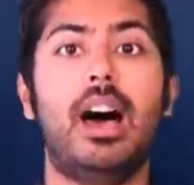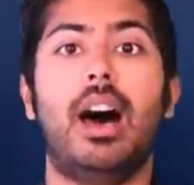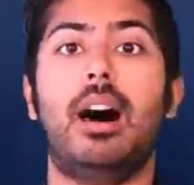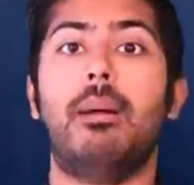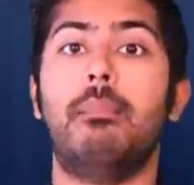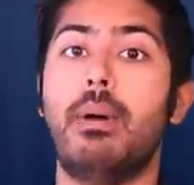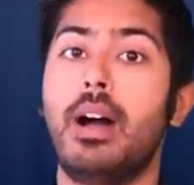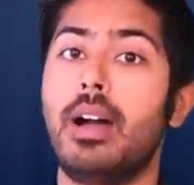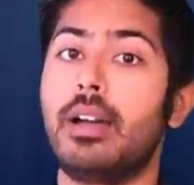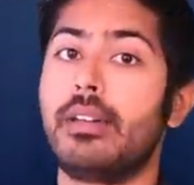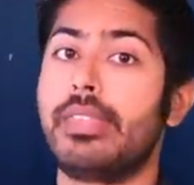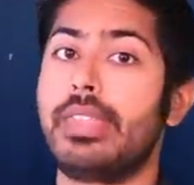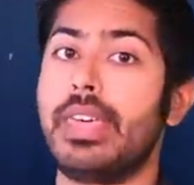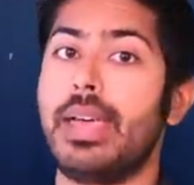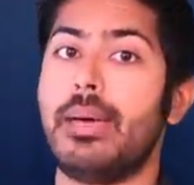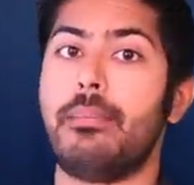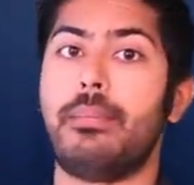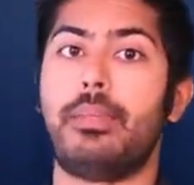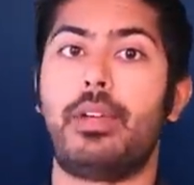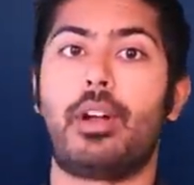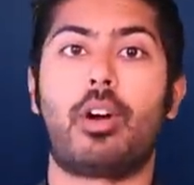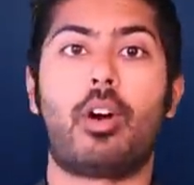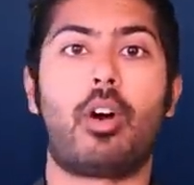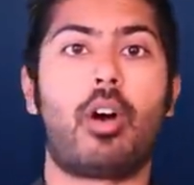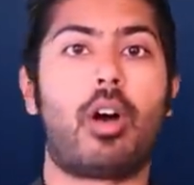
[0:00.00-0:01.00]
Among them,
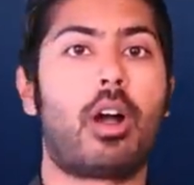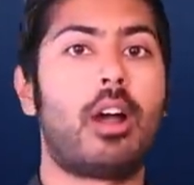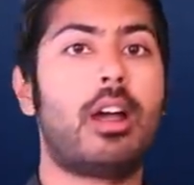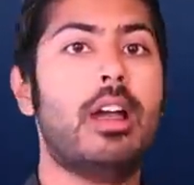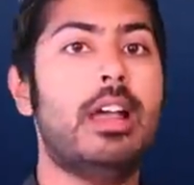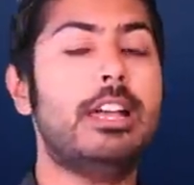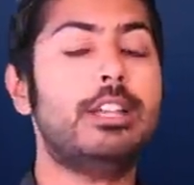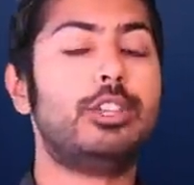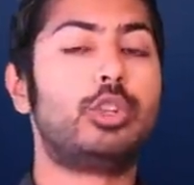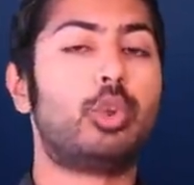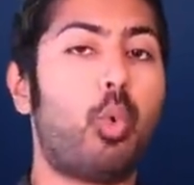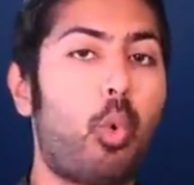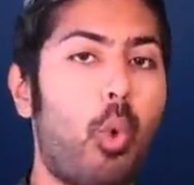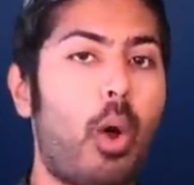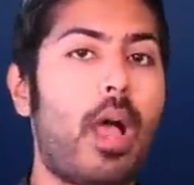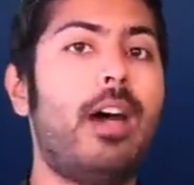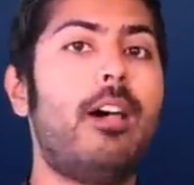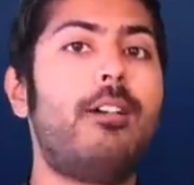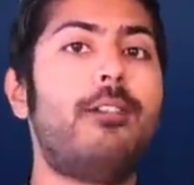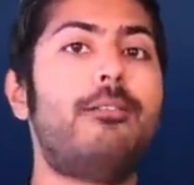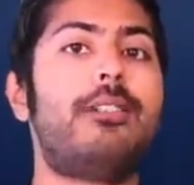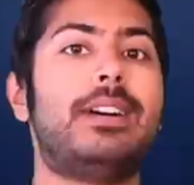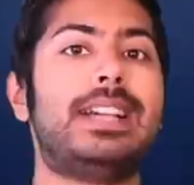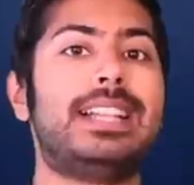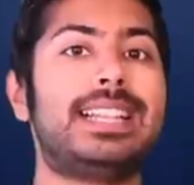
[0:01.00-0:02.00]
there are
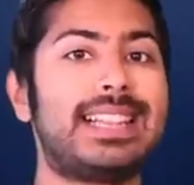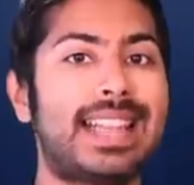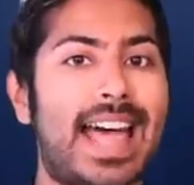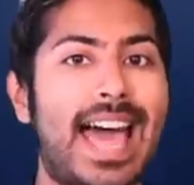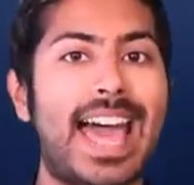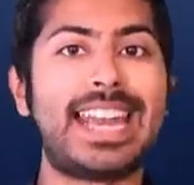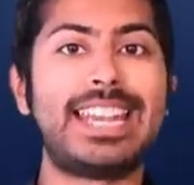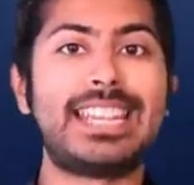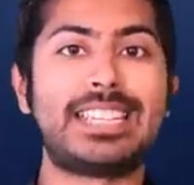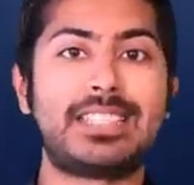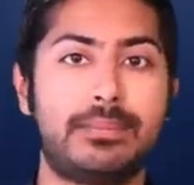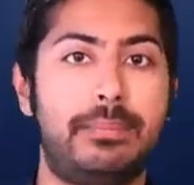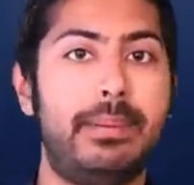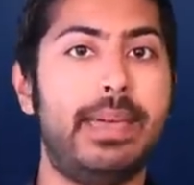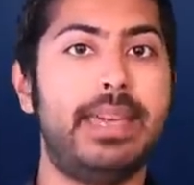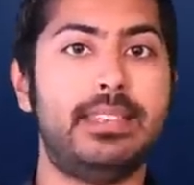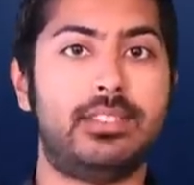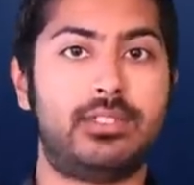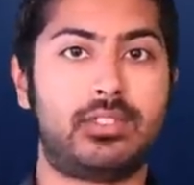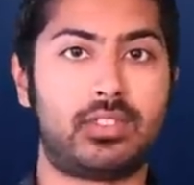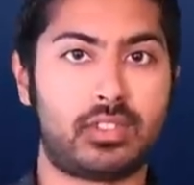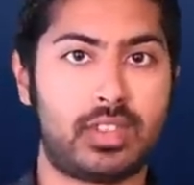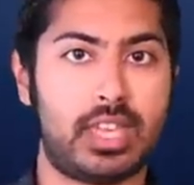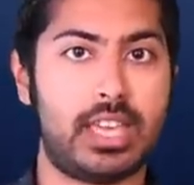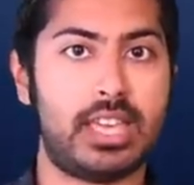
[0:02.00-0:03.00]
12
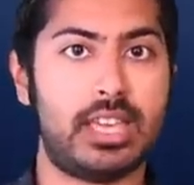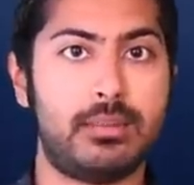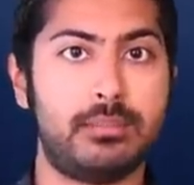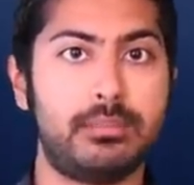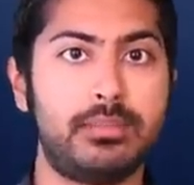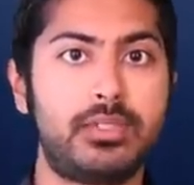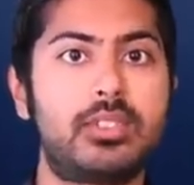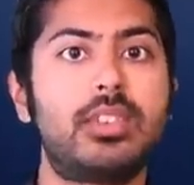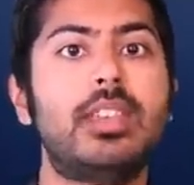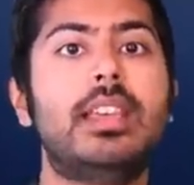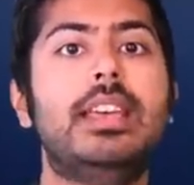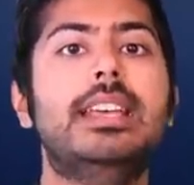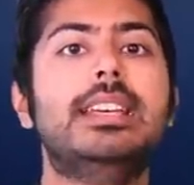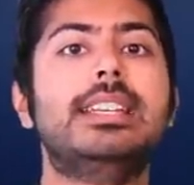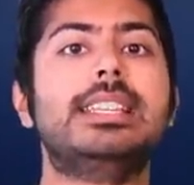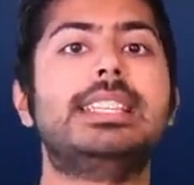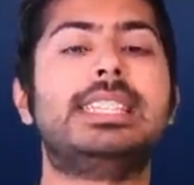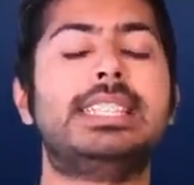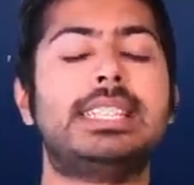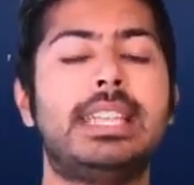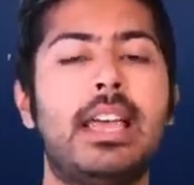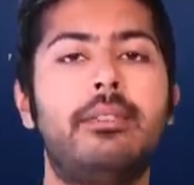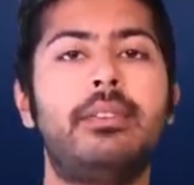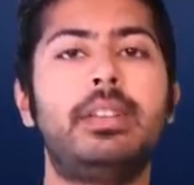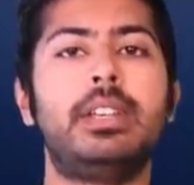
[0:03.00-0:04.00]
lattice-based schemes,
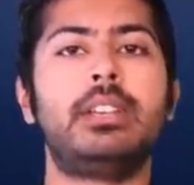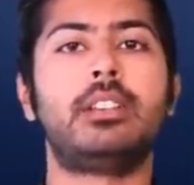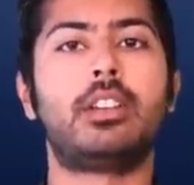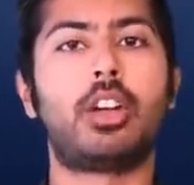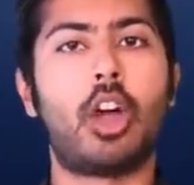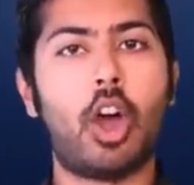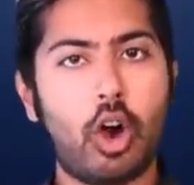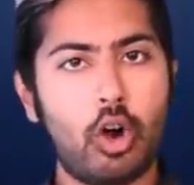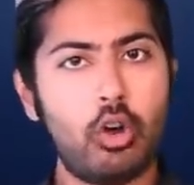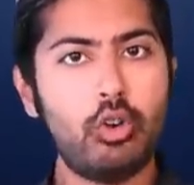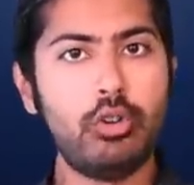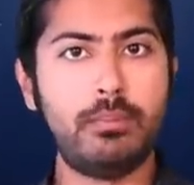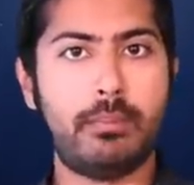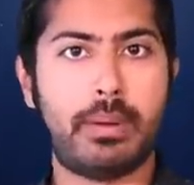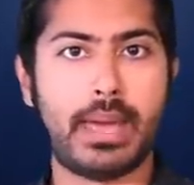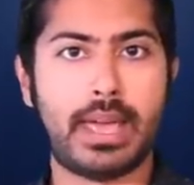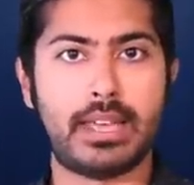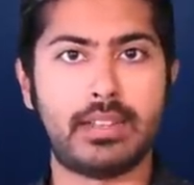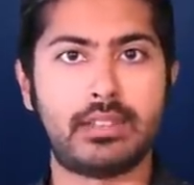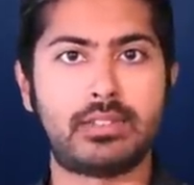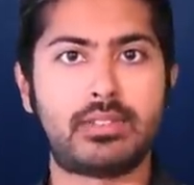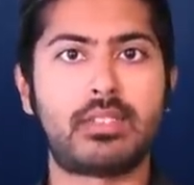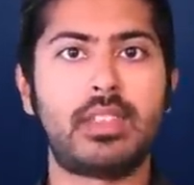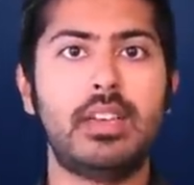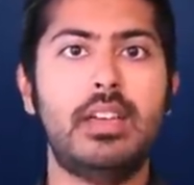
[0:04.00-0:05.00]
7
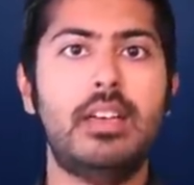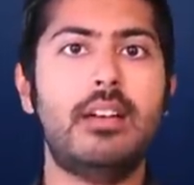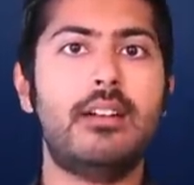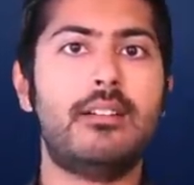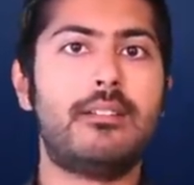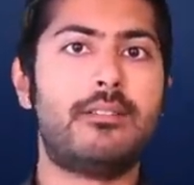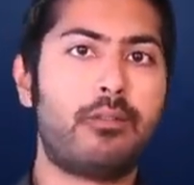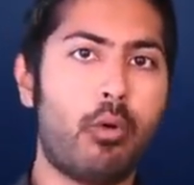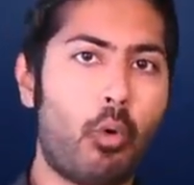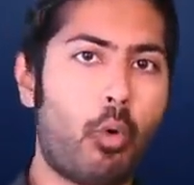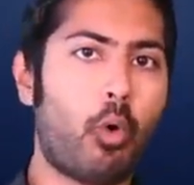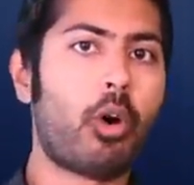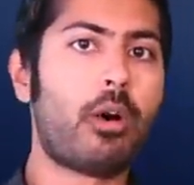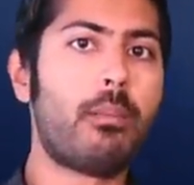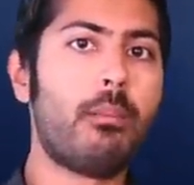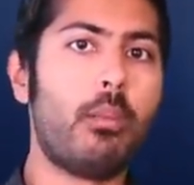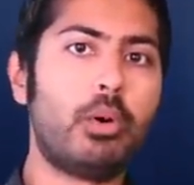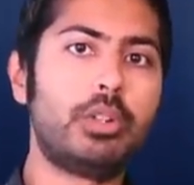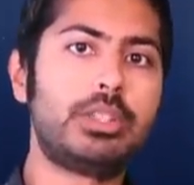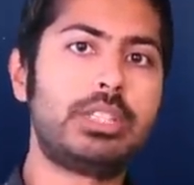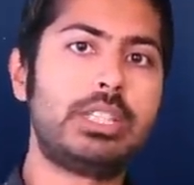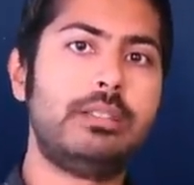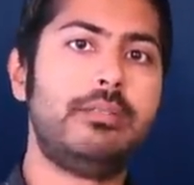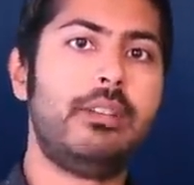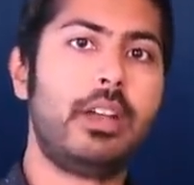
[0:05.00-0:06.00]
code-based, 4
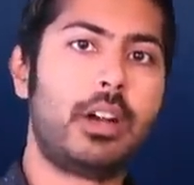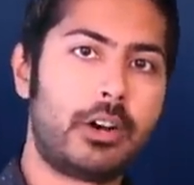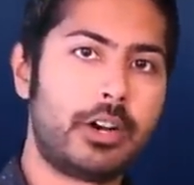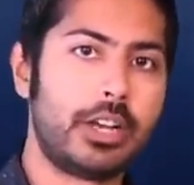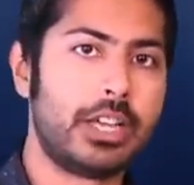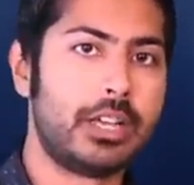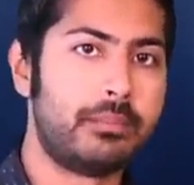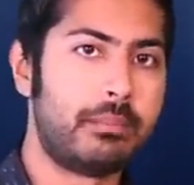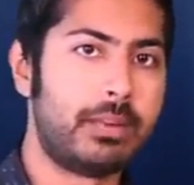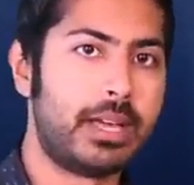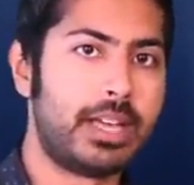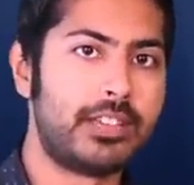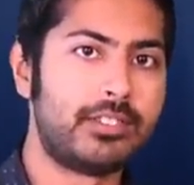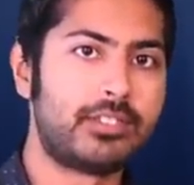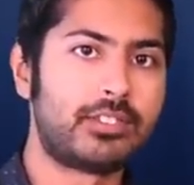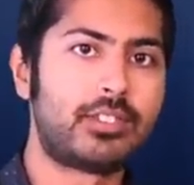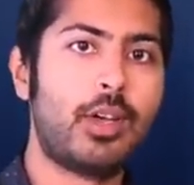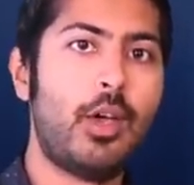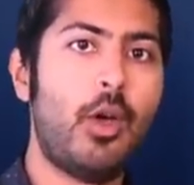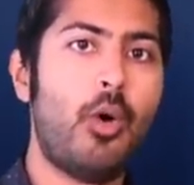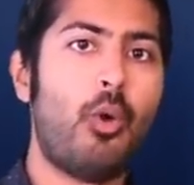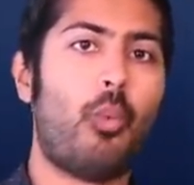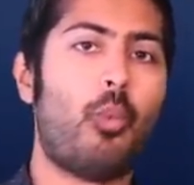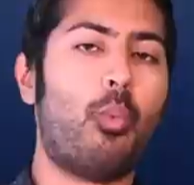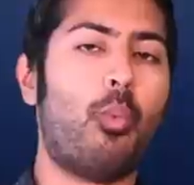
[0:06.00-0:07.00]
multivariate-based,
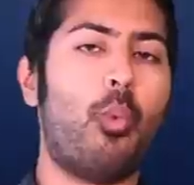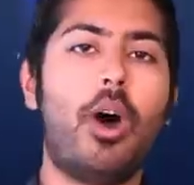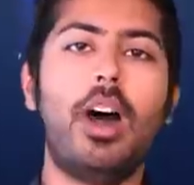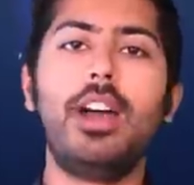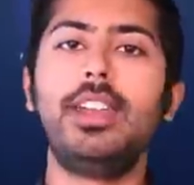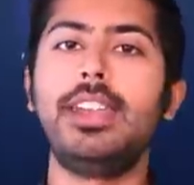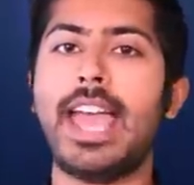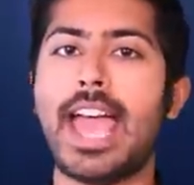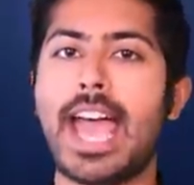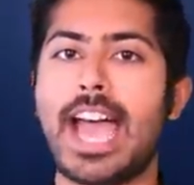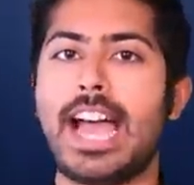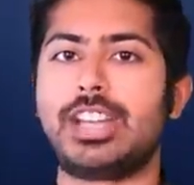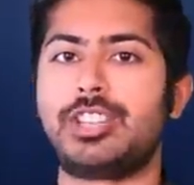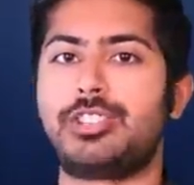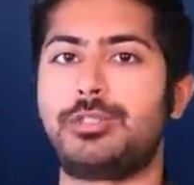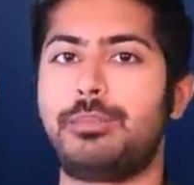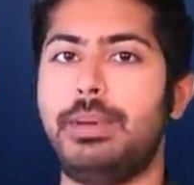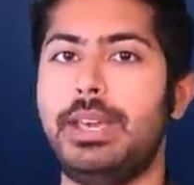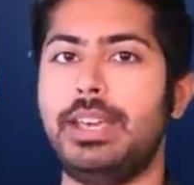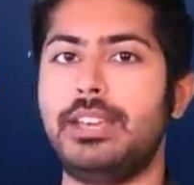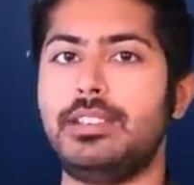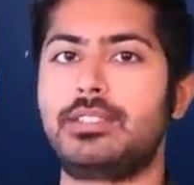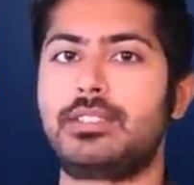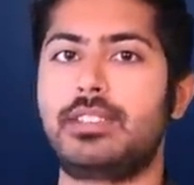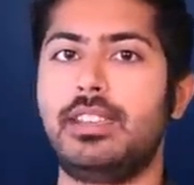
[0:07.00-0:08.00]
1
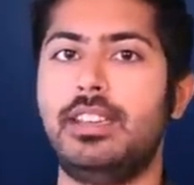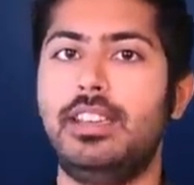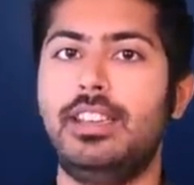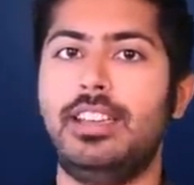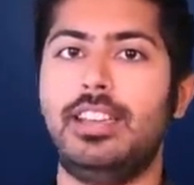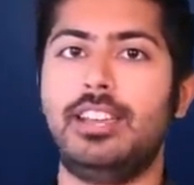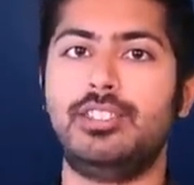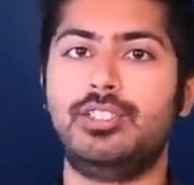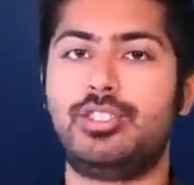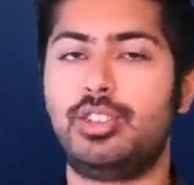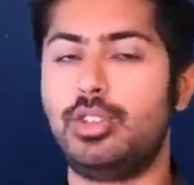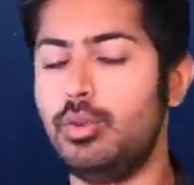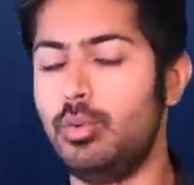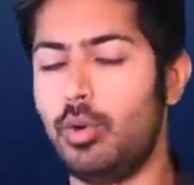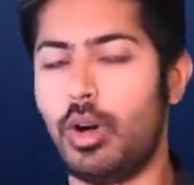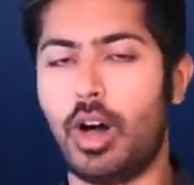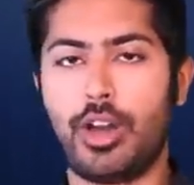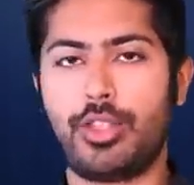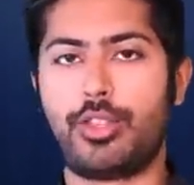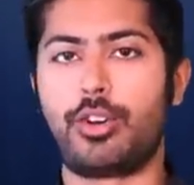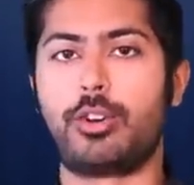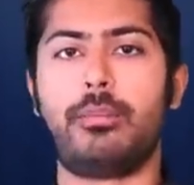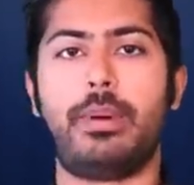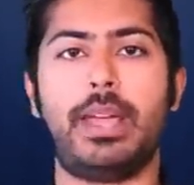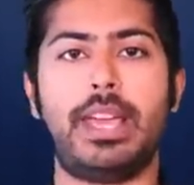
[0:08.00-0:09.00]
hash-based, and 2
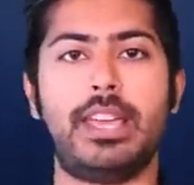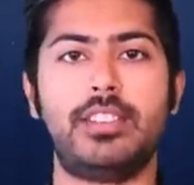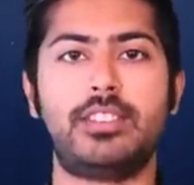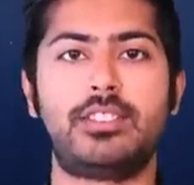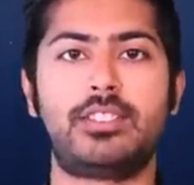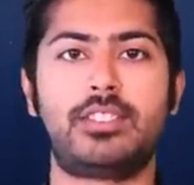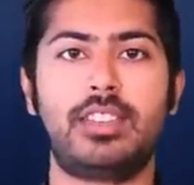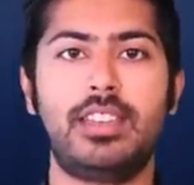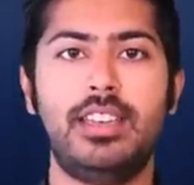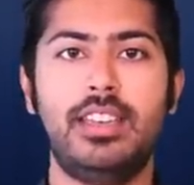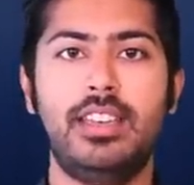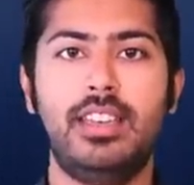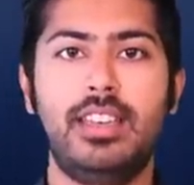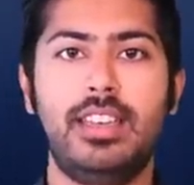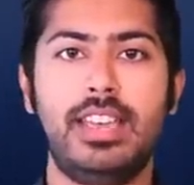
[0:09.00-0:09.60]
other-based.